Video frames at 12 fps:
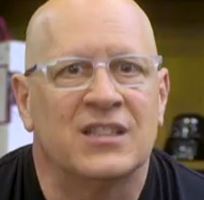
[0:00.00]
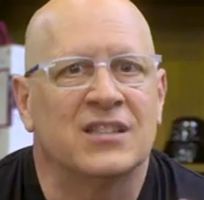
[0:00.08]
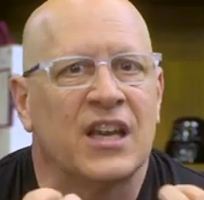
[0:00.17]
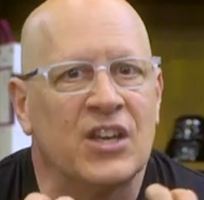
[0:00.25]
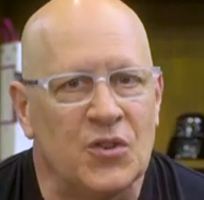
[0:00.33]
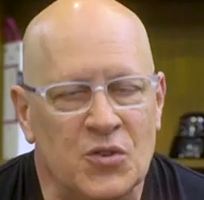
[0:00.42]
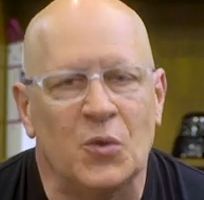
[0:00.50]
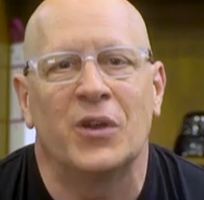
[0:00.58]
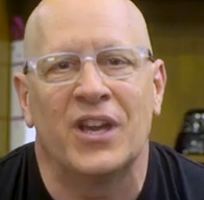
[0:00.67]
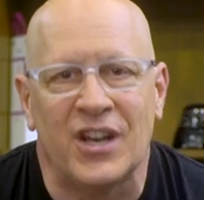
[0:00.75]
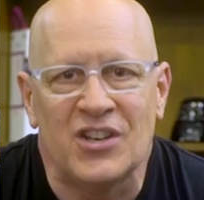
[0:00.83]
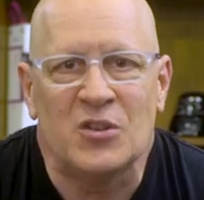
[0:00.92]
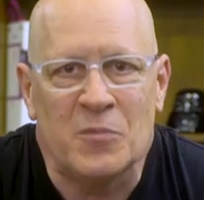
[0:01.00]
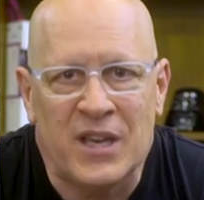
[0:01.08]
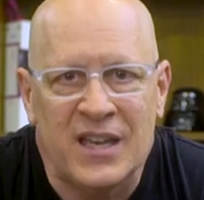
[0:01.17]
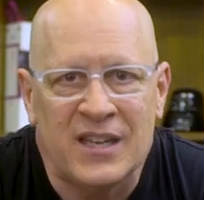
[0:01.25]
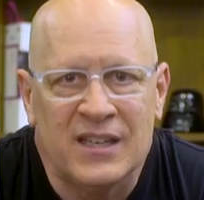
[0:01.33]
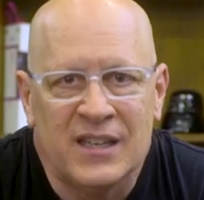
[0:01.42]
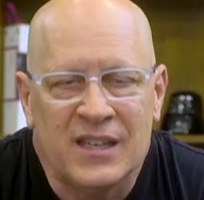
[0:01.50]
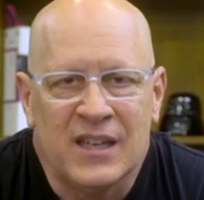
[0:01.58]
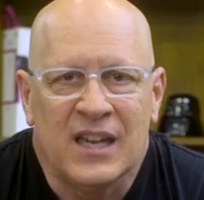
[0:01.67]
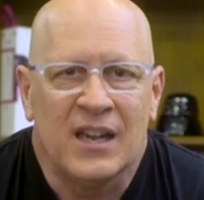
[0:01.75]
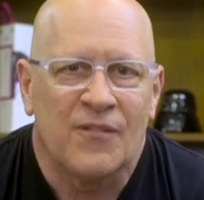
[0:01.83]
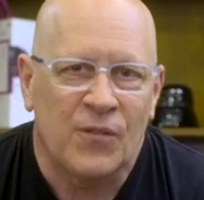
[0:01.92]
it's like you're doing it unto me.
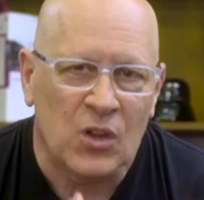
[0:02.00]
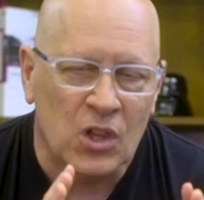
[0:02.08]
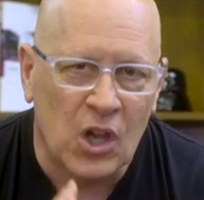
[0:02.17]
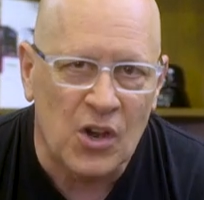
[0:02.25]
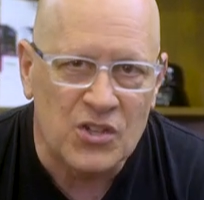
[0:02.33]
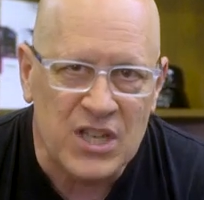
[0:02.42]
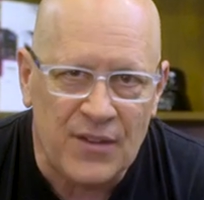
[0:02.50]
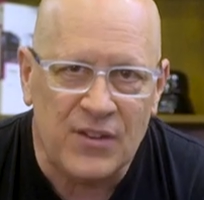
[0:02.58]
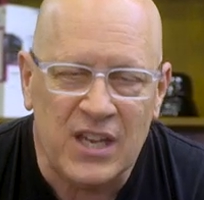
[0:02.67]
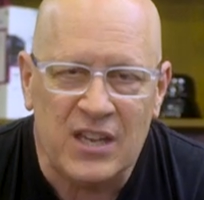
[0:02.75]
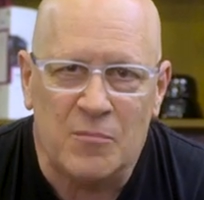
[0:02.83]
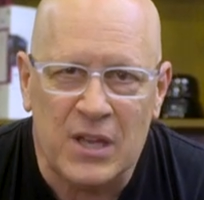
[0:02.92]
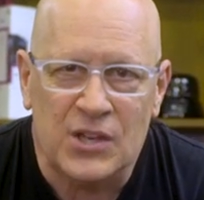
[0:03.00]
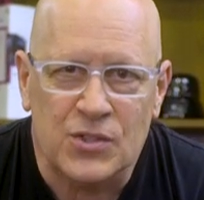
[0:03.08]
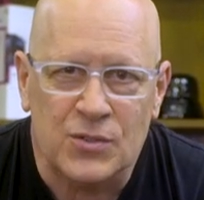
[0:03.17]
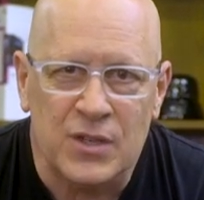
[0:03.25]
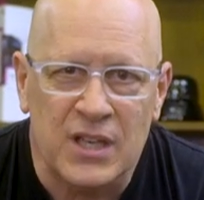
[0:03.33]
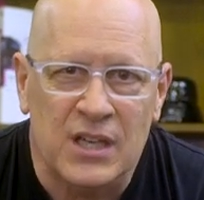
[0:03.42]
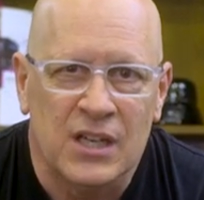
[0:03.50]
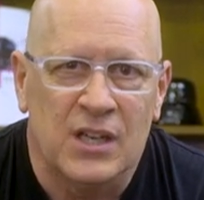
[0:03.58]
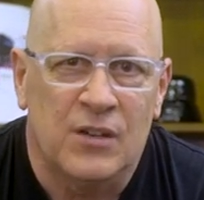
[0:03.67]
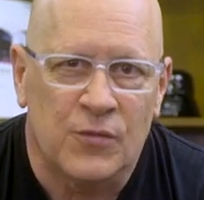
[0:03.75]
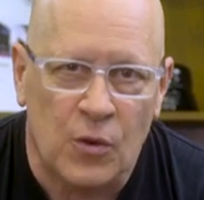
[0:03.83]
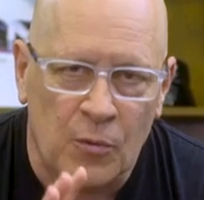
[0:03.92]
For longevity in ministry,
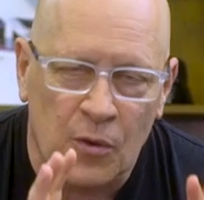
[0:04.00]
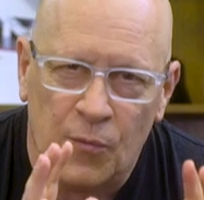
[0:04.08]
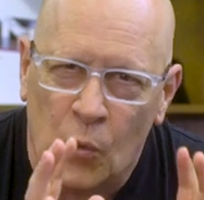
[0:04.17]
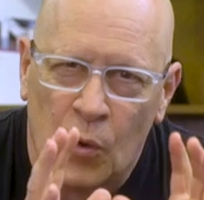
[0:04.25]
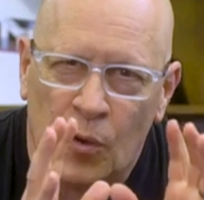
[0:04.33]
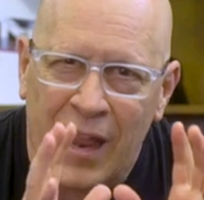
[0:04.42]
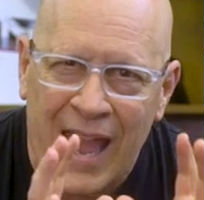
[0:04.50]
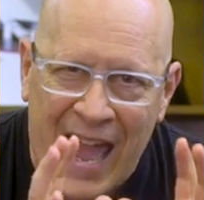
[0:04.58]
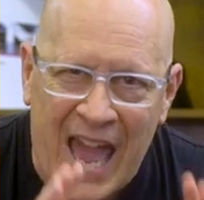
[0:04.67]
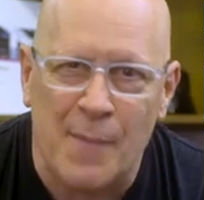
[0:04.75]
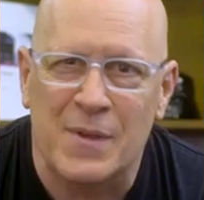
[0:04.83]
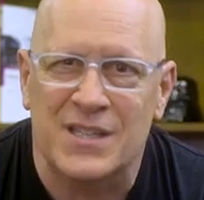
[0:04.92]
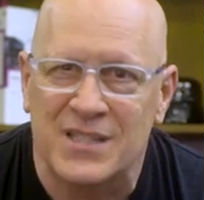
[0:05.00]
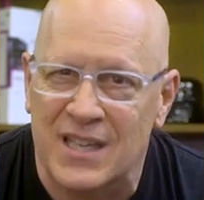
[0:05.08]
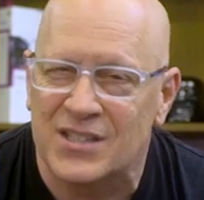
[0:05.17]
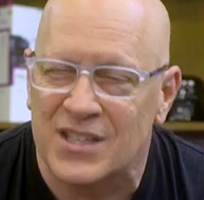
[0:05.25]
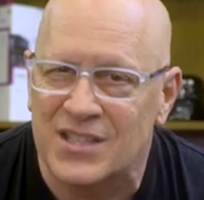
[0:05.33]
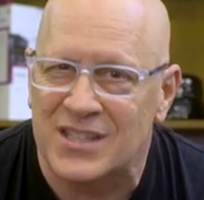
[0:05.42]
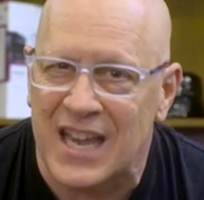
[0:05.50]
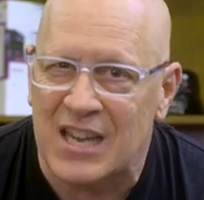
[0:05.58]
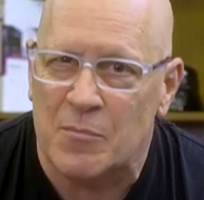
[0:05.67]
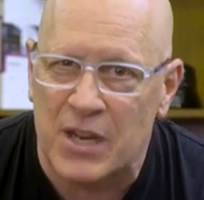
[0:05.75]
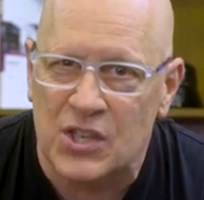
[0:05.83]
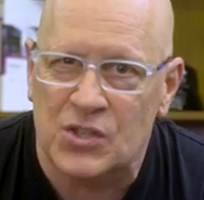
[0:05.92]
for, for habits that
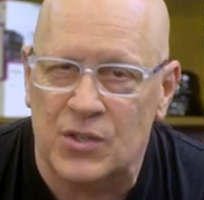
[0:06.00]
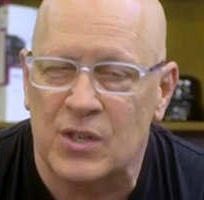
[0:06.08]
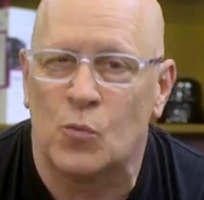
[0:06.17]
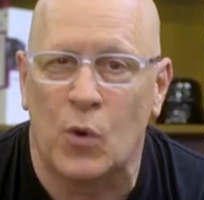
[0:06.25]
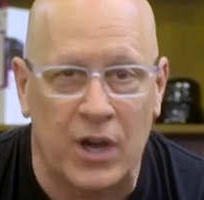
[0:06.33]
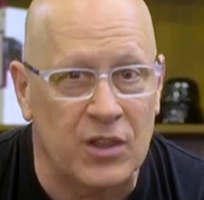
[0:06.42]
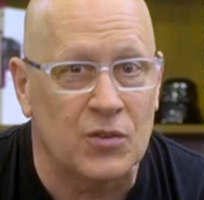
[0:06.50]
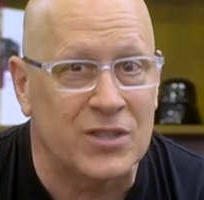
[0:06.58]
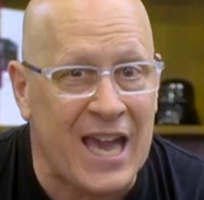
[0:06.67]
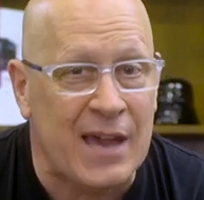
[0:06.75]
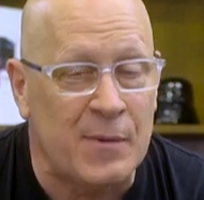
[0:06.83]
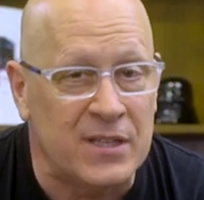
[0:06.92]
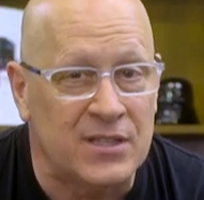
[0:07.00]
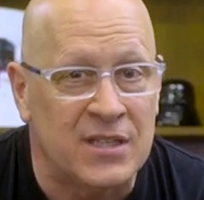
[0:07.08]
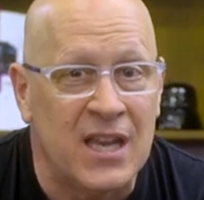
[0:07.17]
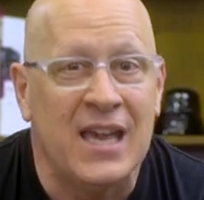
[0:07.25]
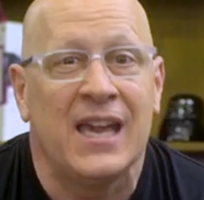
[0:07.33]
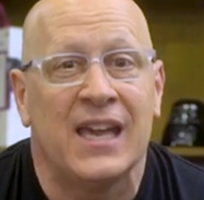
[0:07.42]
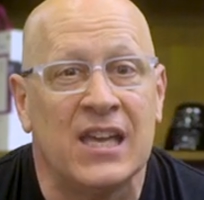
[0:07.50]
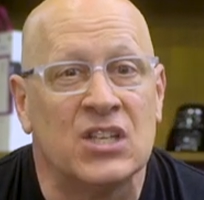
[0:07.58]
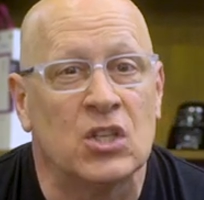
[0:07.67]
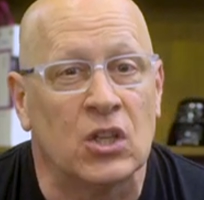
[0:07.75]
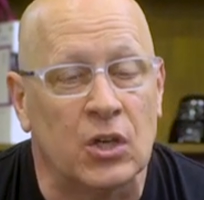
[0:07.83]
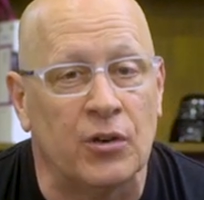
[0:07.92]
sustain ministry, one of those habits
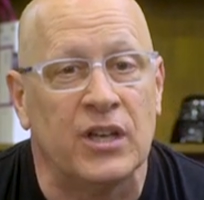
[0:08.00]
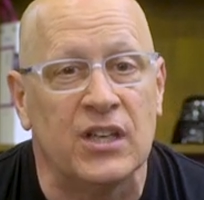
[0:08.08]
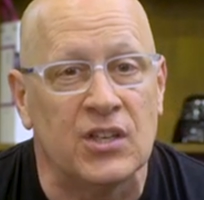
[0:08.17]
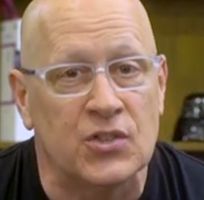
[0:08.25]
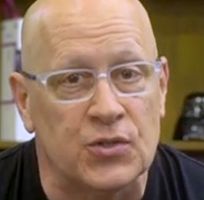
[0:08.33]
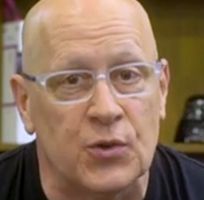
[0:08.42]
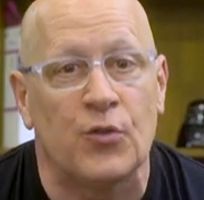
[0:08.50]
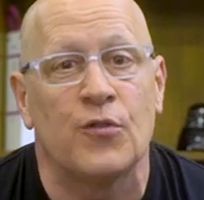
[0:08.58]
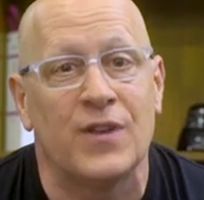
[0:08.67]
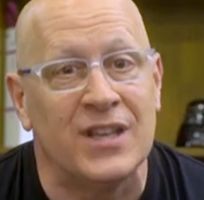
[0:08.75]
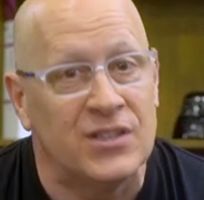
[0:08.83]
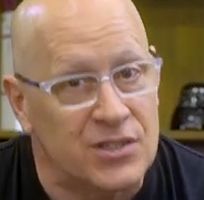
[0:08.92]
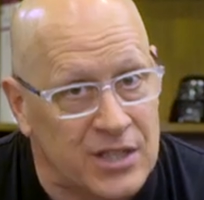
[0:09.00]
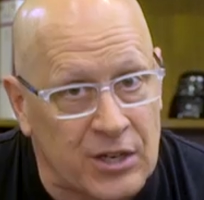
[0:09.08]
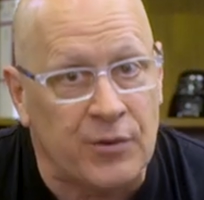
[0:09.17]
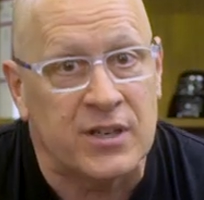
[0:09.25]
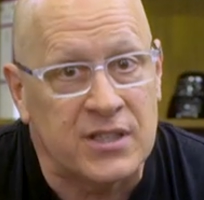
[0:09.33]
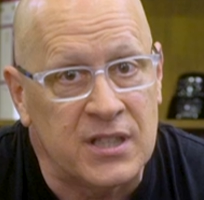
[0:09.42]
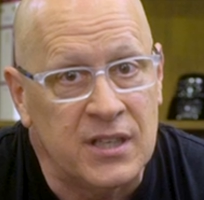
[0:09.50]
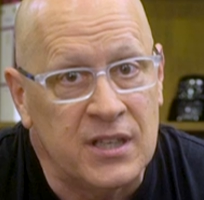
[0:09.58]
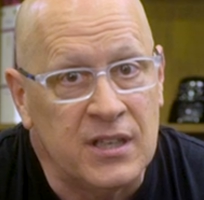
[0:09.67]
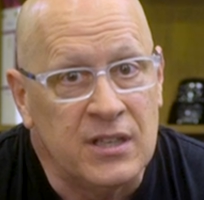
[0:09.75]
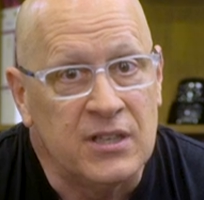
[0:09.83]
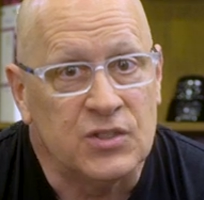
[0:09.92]
is learning to serve in secret,
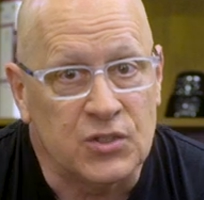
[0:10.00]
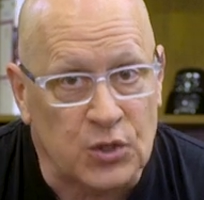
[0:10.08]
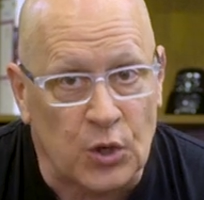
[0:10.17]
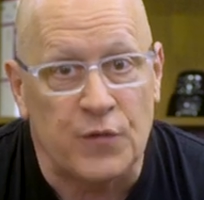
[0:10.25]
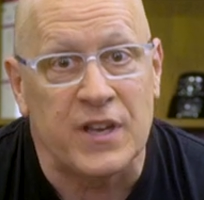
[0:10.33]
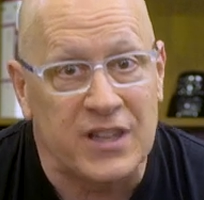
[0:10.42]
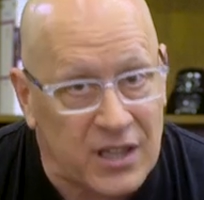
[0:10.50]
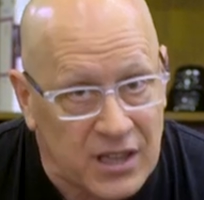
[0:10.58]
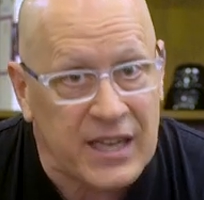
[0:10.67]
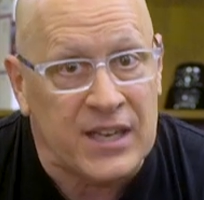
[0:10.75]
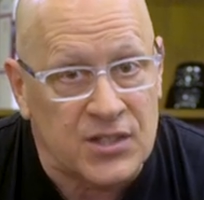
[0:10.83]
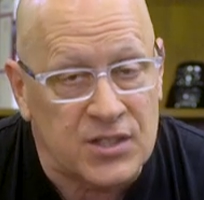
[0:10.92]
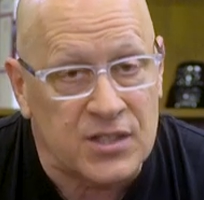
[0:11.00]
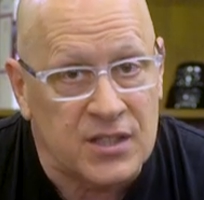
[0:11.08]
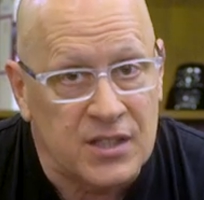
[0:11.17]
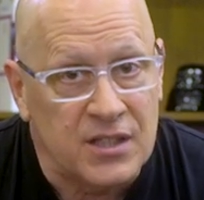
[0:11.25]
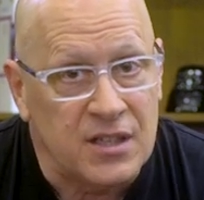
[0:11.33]
serving the least,